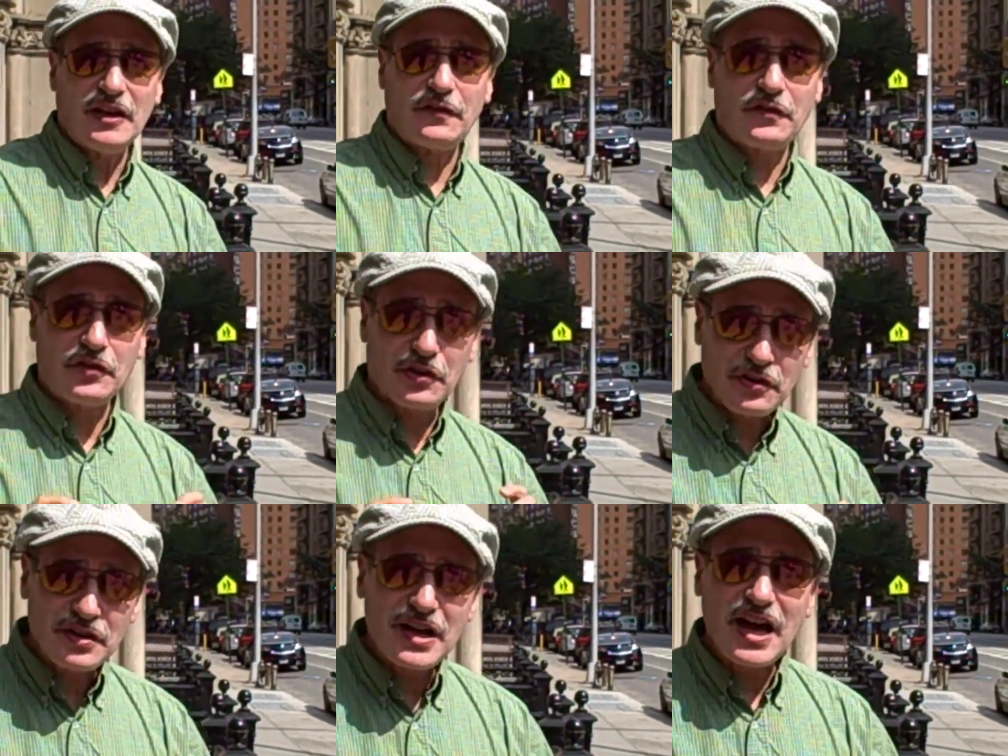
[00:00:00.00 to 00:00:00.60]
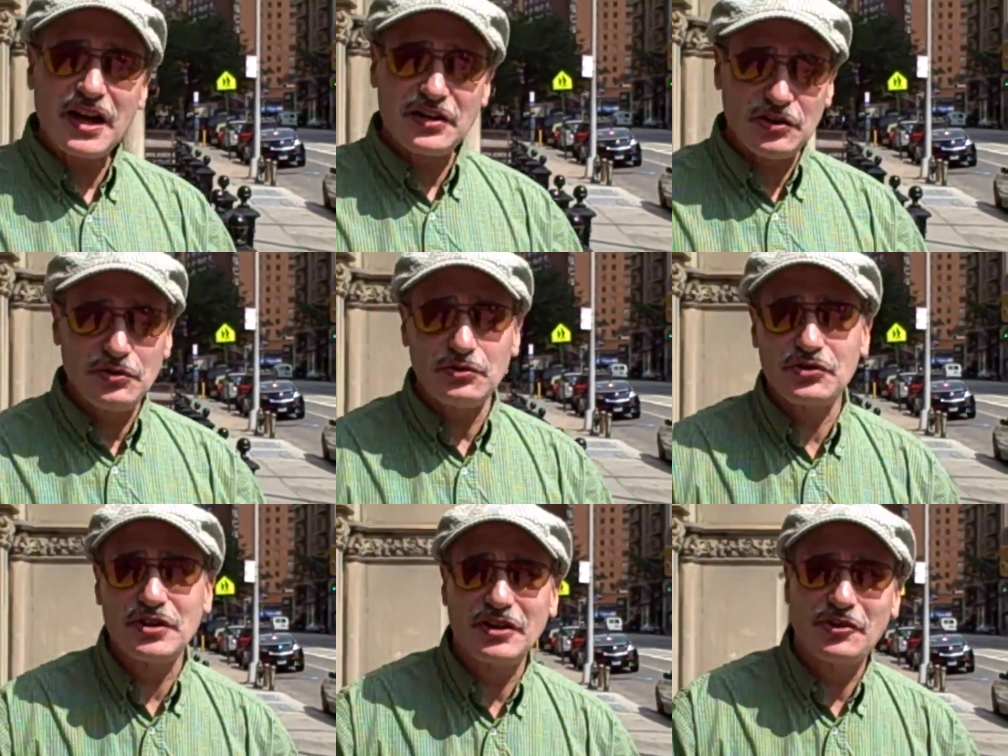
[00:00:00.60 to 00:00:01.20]
If you're not
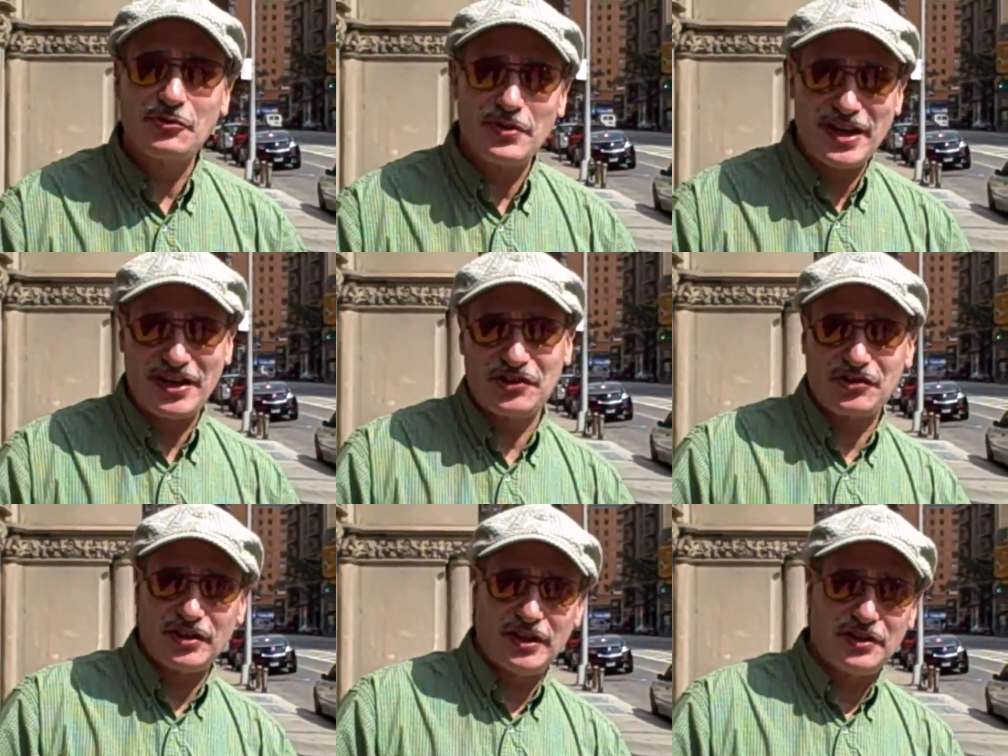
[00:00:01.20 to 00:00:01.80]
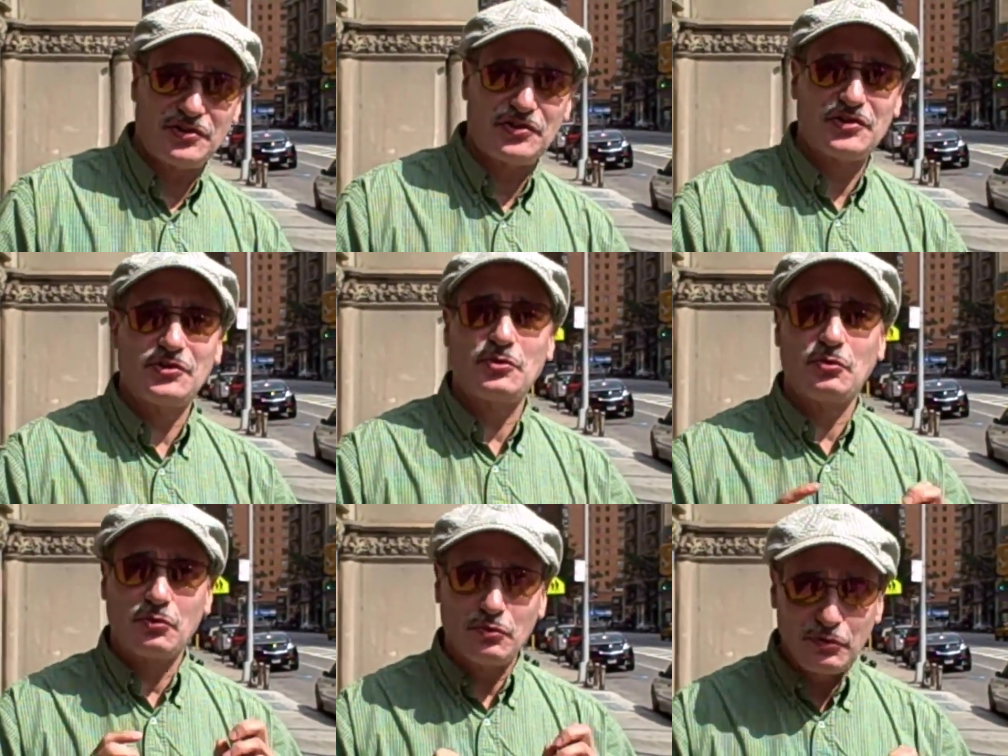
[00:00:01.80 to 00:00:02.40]
using Craigslist,
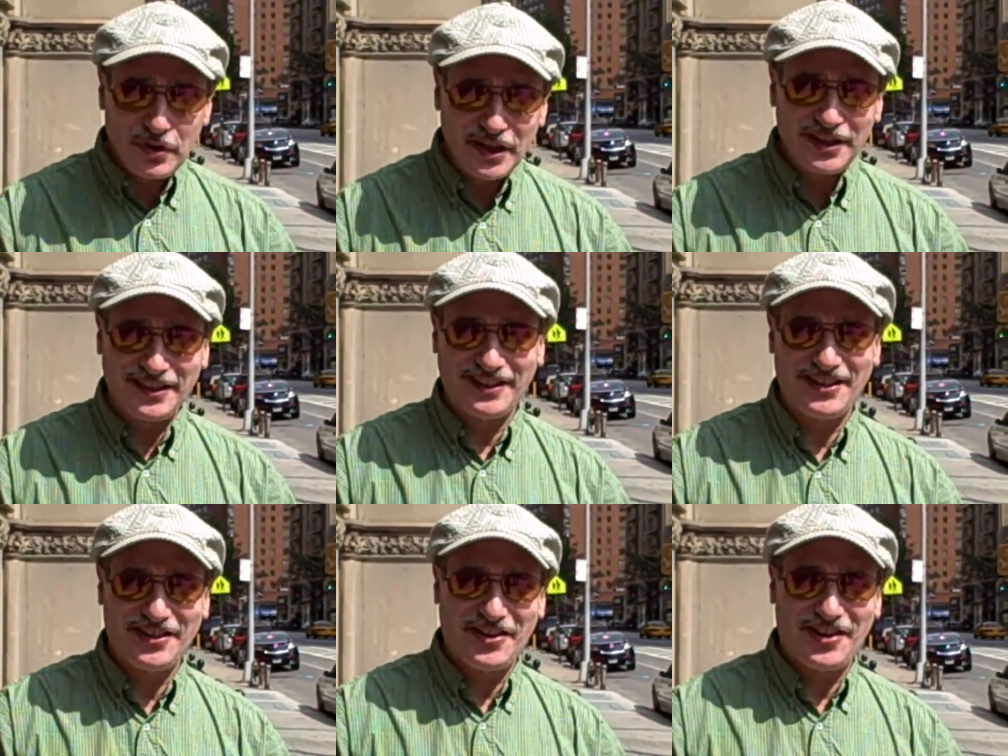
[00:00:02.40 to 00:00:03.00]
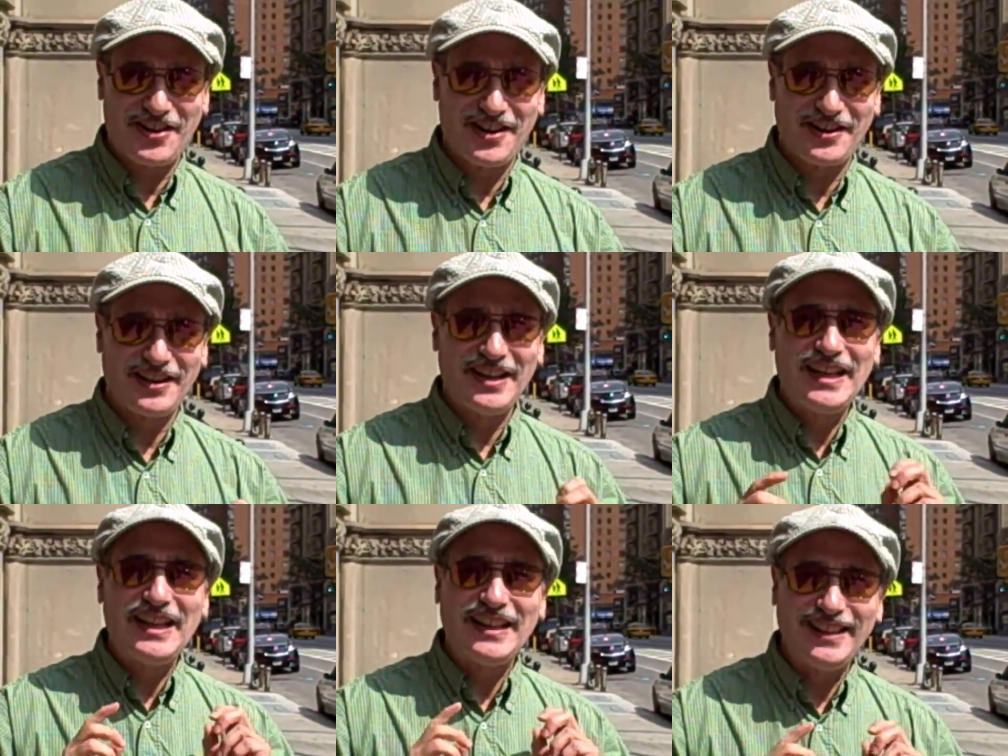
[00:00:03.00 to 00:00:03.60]
you really
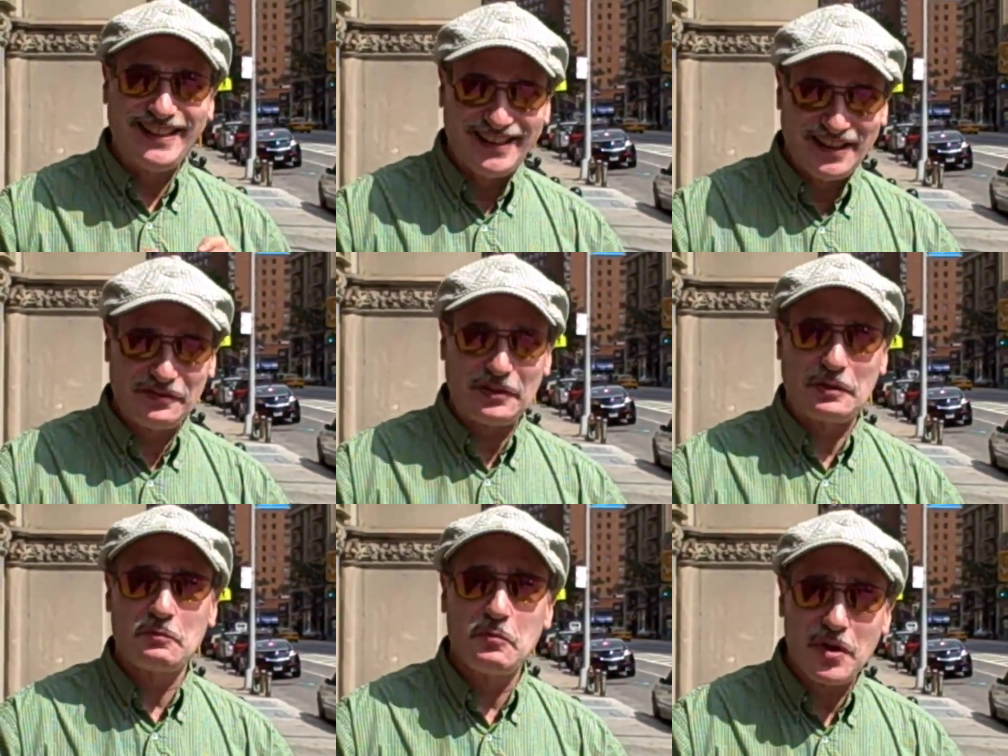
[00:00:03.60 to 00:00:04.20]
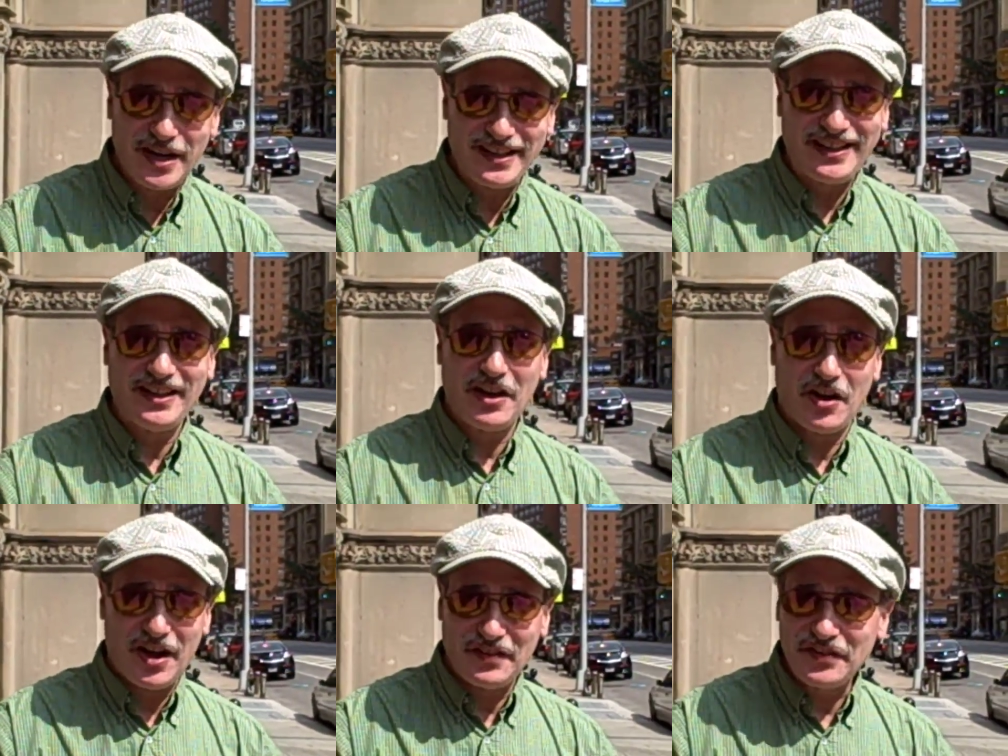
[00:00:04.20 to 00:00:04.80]
are leaving
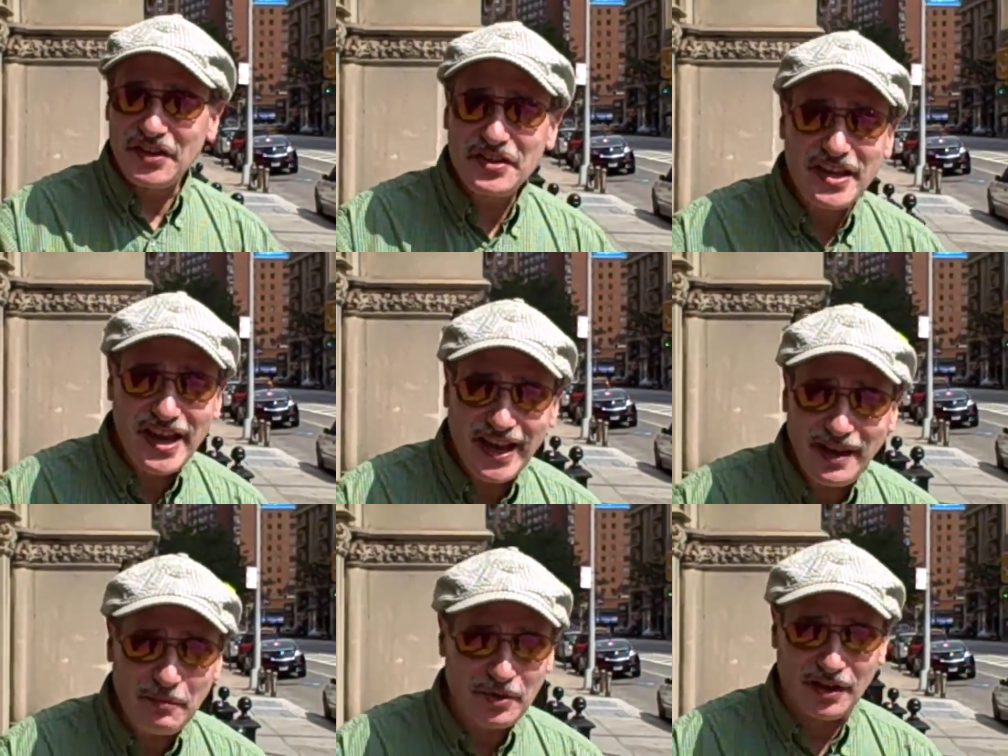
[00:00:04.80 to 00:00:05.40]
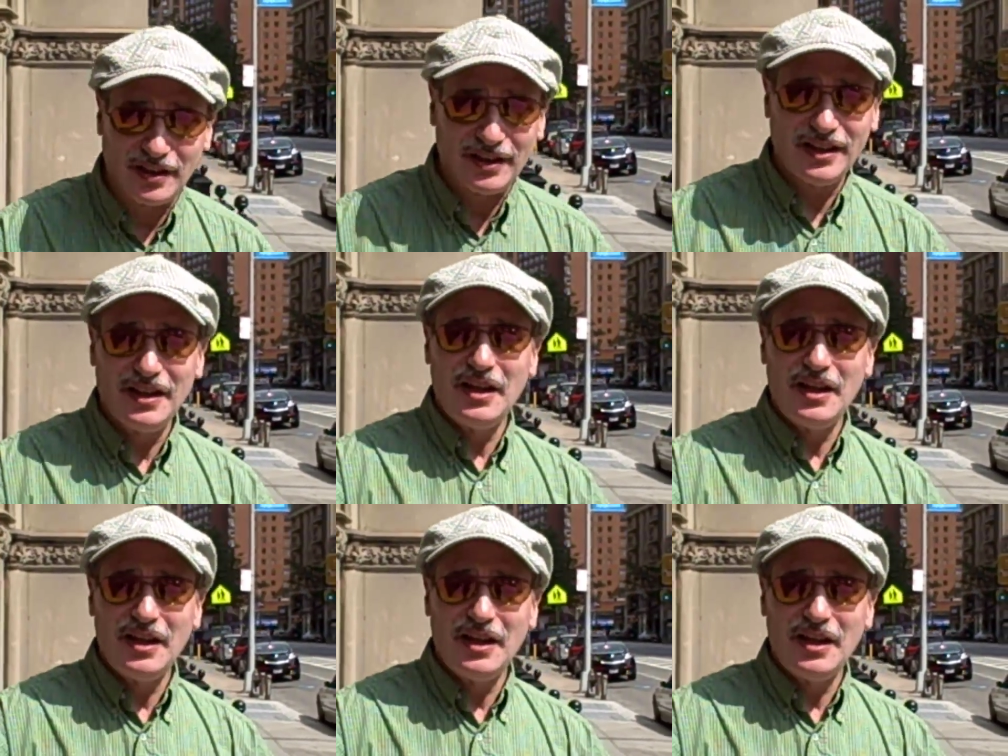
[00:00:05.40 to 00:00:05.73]
money on the table